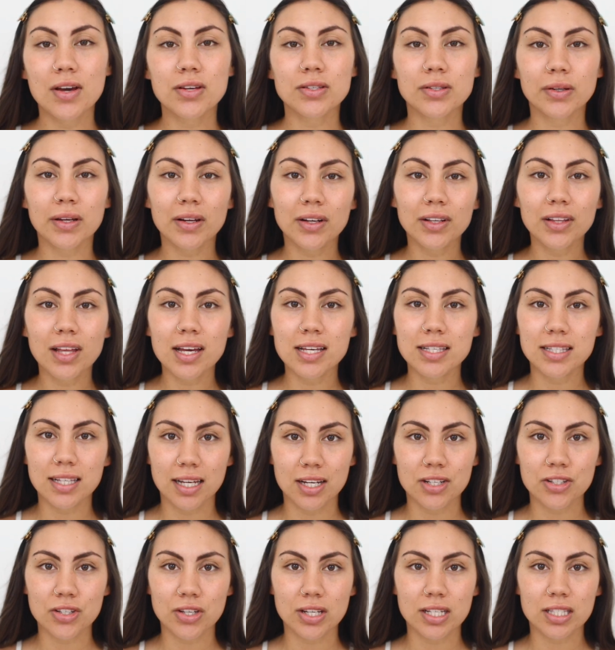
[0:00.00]
So here in Los
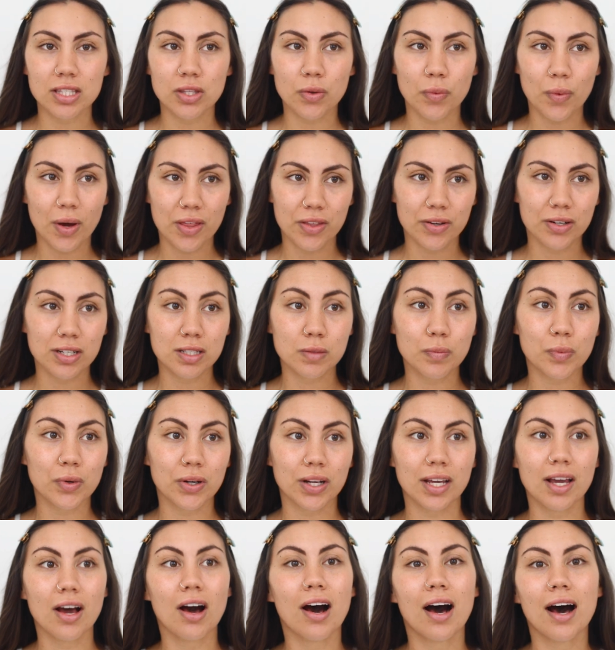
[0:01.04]
Angeles, the weather is
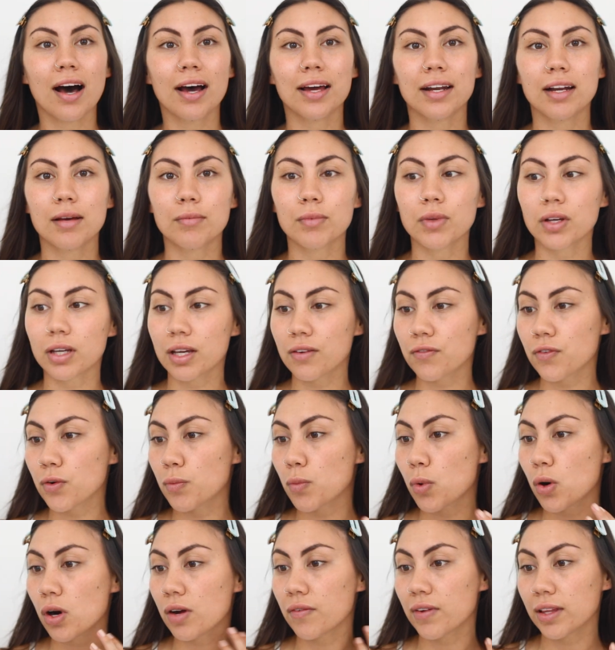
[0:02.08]
pretty hot and I'm looking for
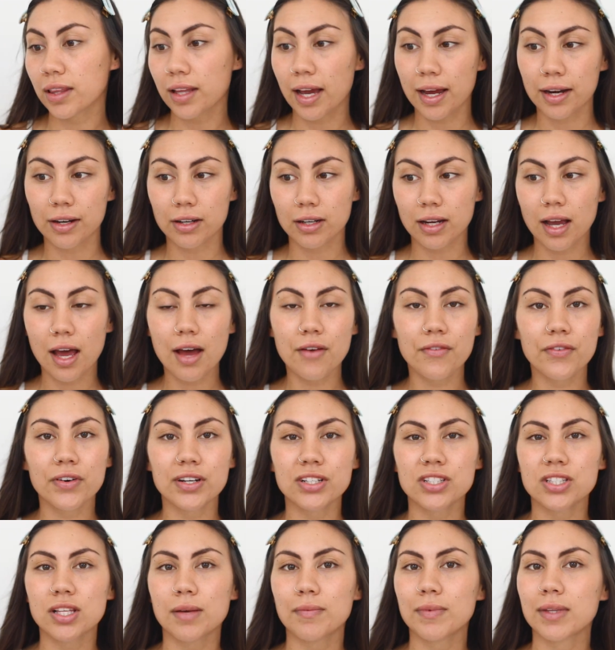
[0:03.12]
more of a lighter
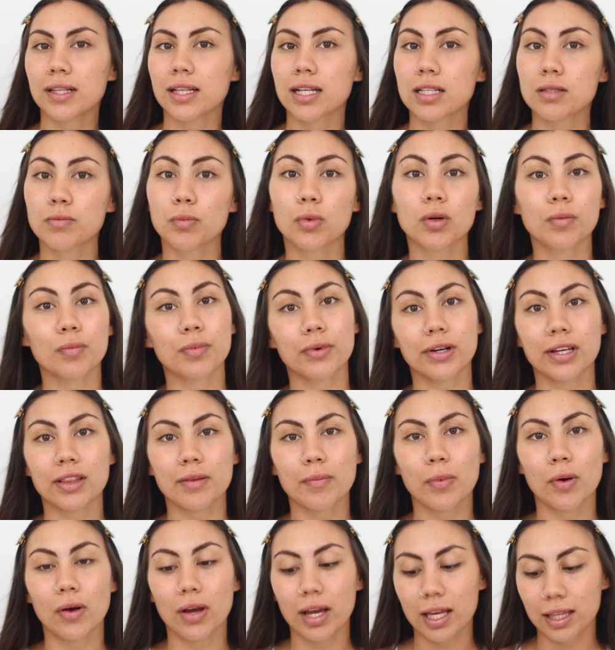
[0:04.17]
coverage, something that's more
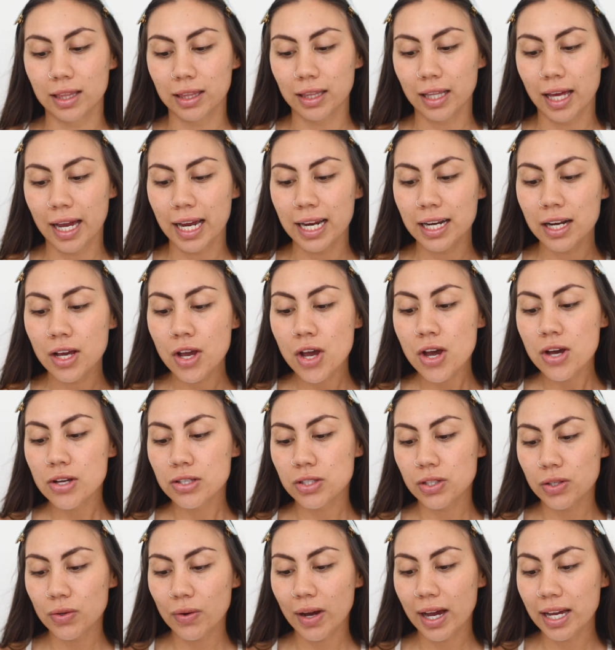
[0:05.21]
breathable and light.
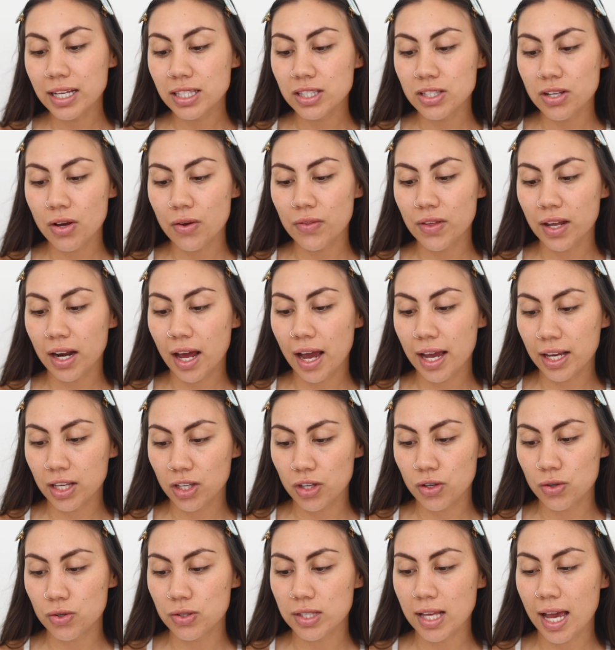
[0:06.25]
So you guys know that I
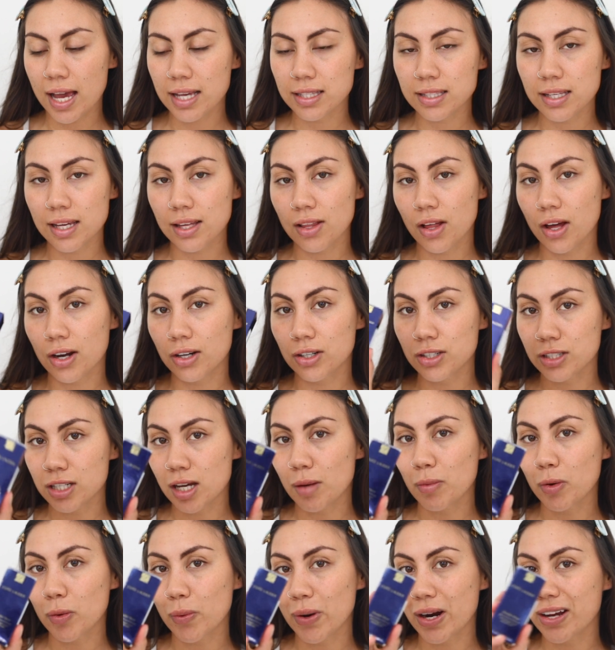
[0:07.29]
use Estee Lauder
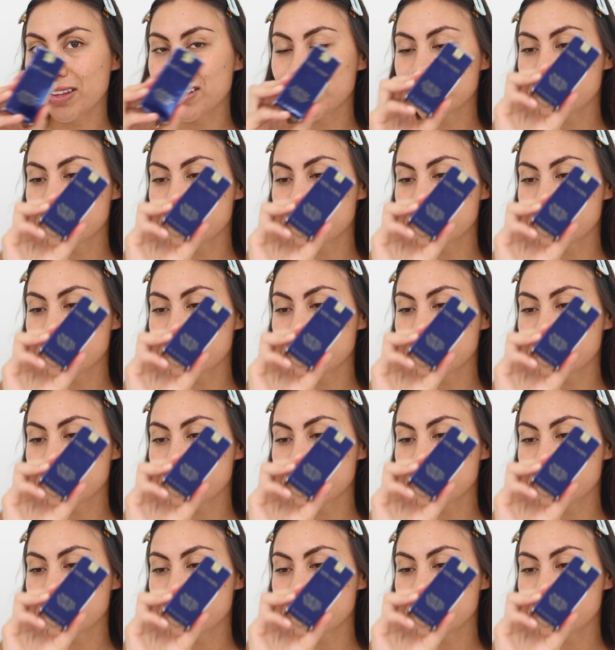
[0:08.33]
Double Wear.